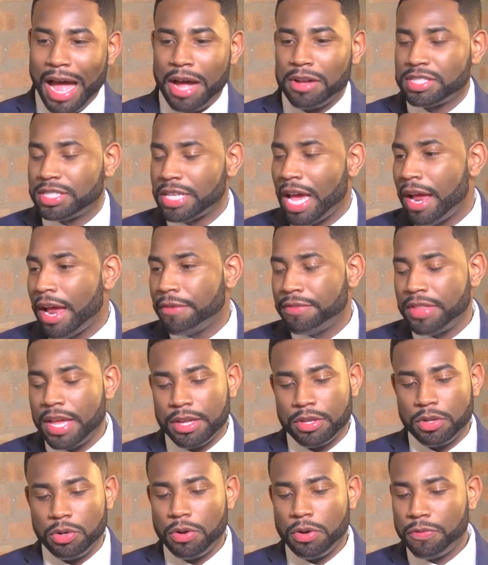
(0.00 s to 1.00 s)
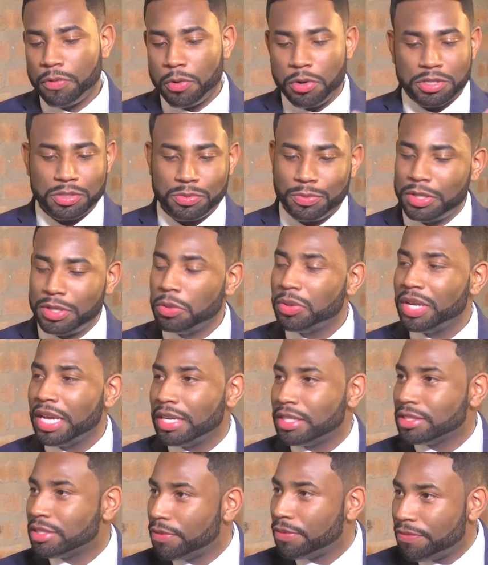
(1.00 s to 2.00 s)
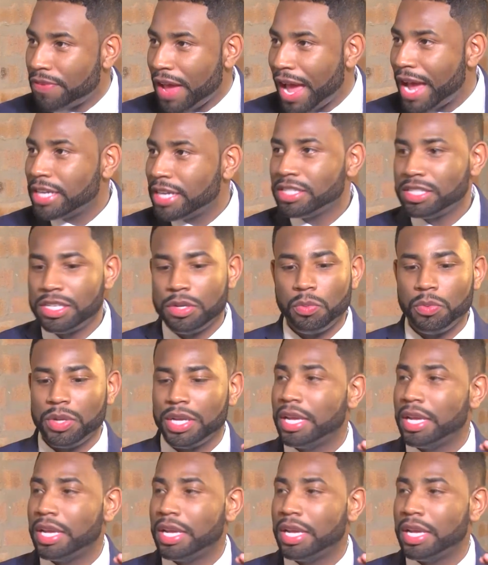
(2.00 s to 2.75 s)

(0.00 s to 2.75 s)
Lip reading: Outside of that, you know, of course, we do get into fashion, we